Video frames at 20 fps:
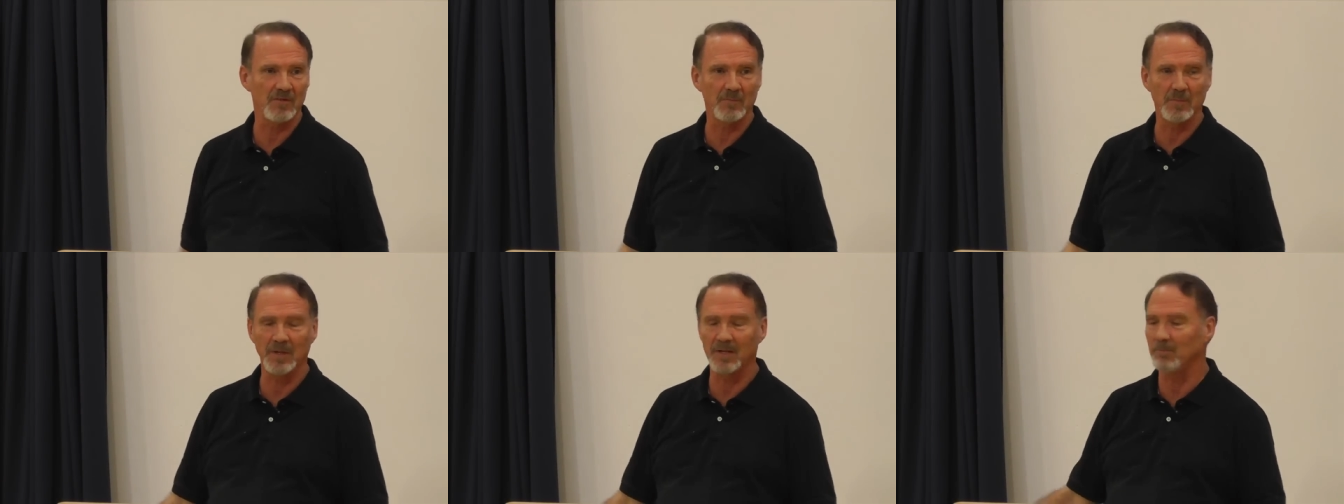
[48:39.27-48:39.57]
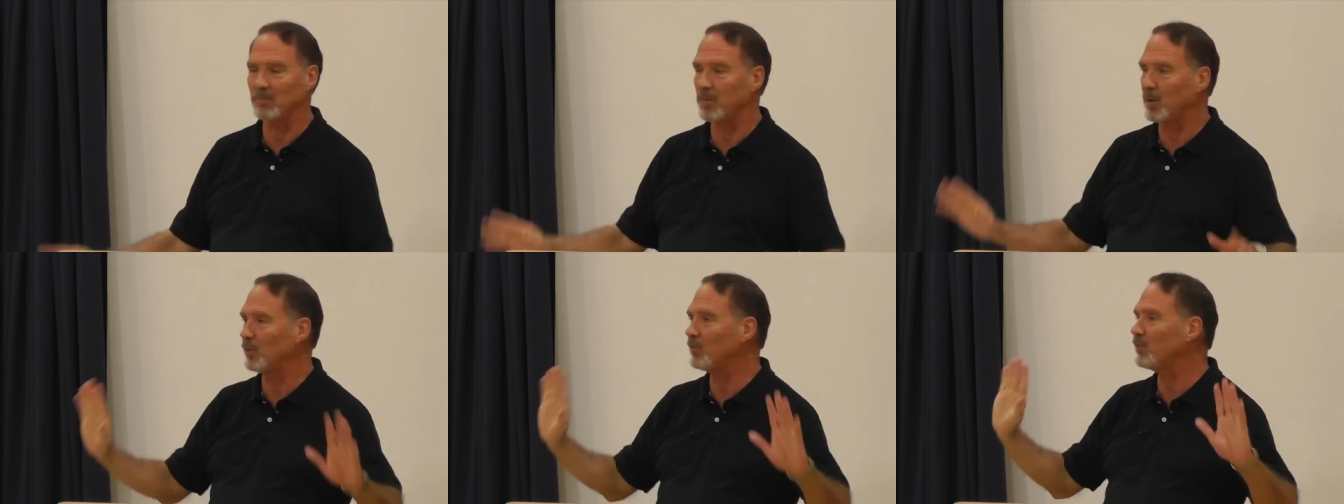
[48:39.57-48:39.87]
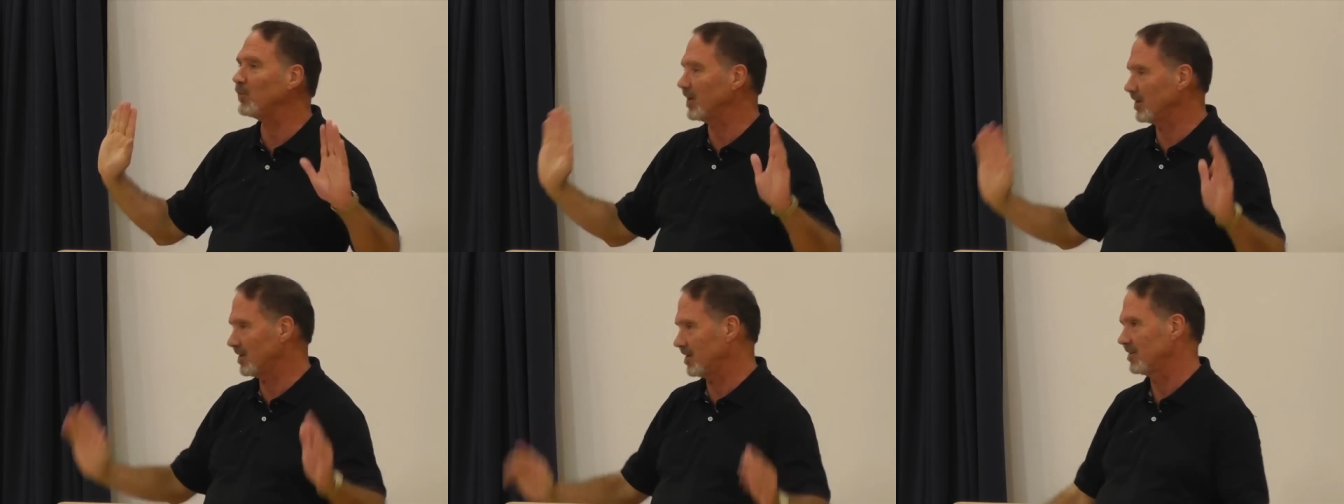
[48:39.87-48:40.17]
have been
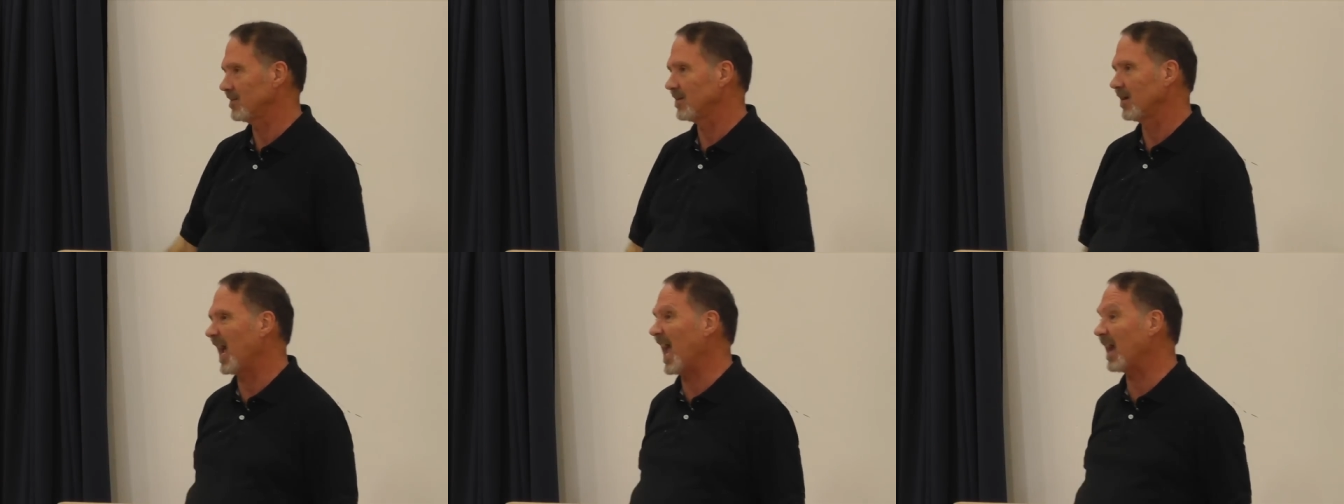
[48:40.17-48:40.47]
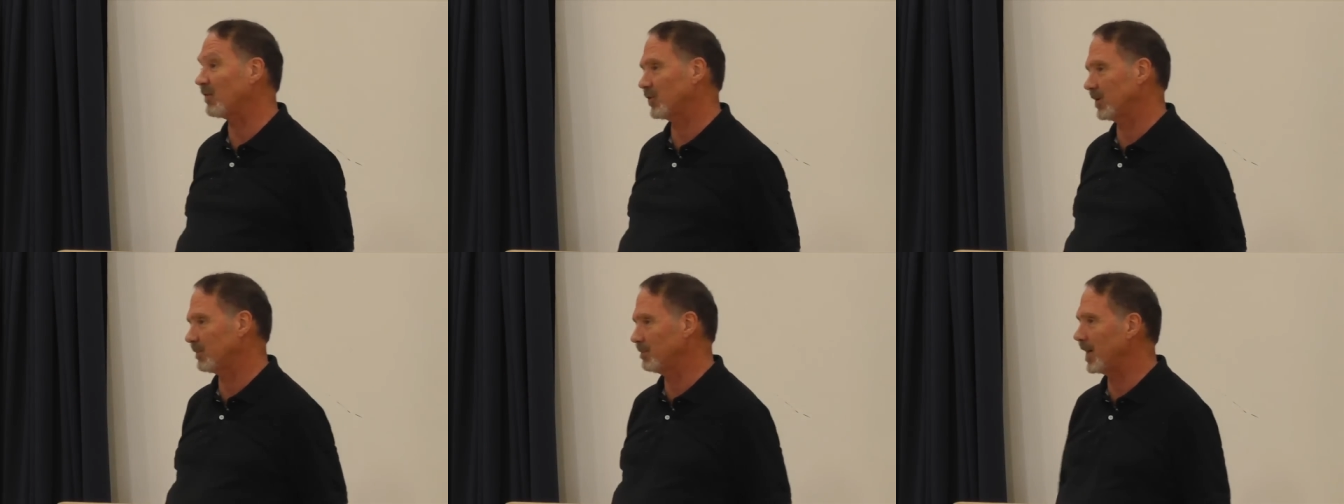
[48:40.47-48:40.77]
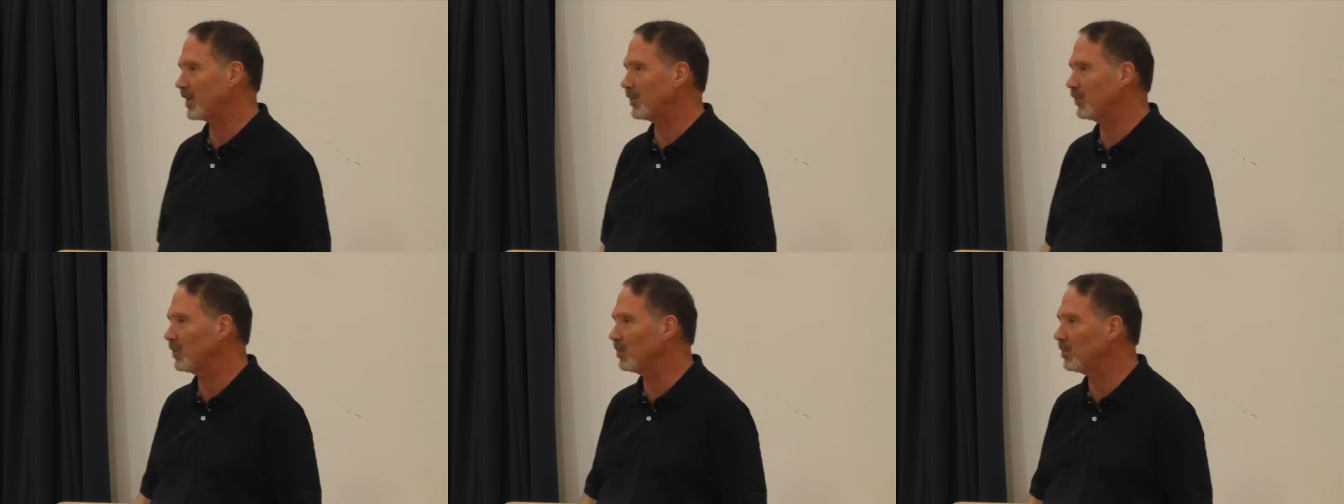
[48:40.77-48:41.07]
perfect, actually
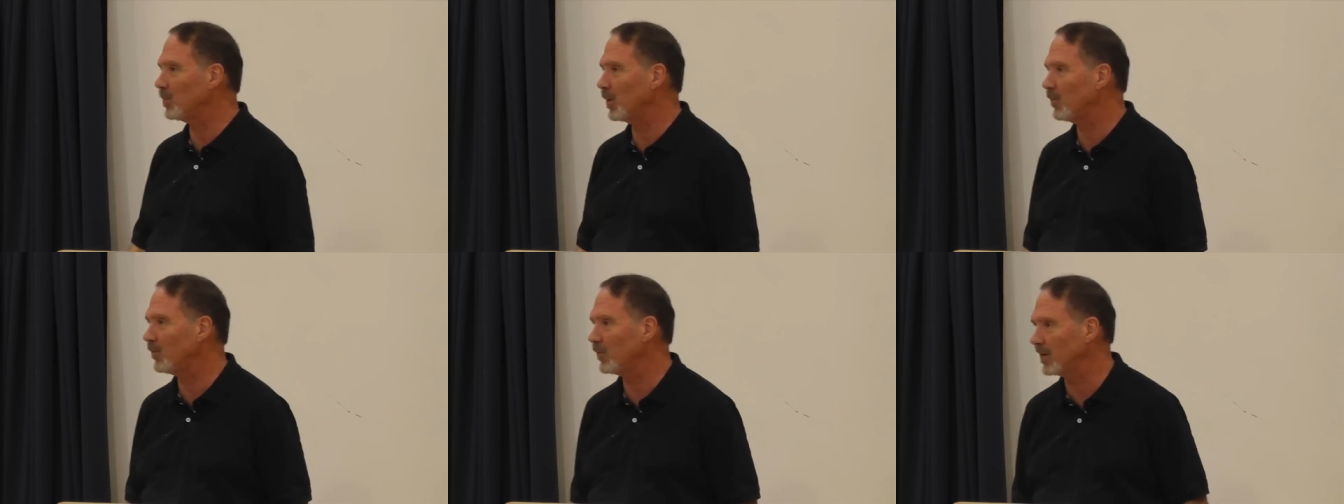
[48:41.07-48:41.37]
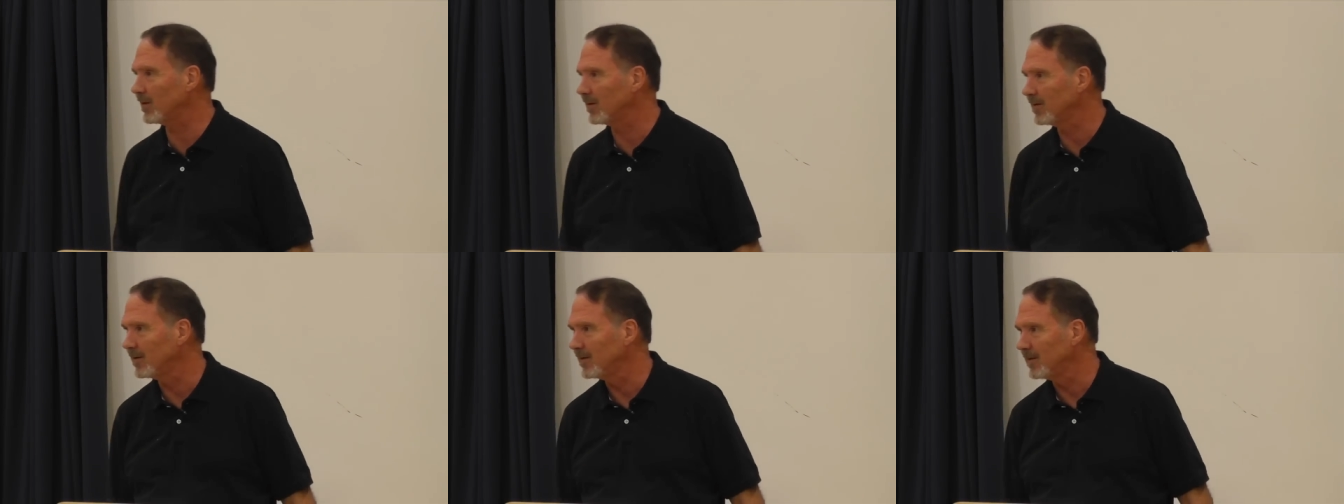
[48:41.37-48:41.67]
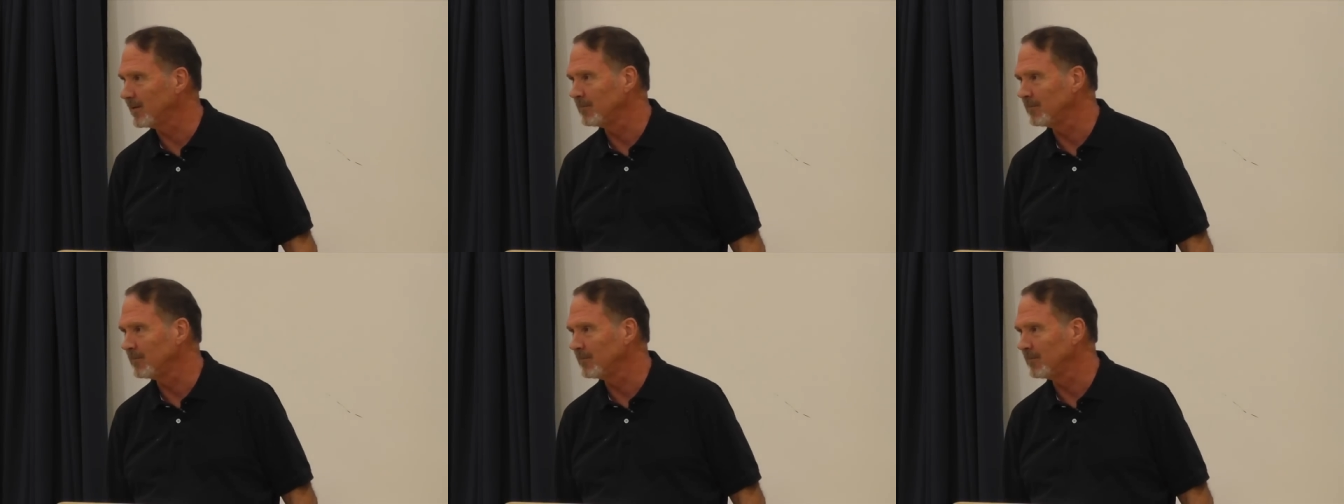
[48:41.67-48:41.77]
better than perfect.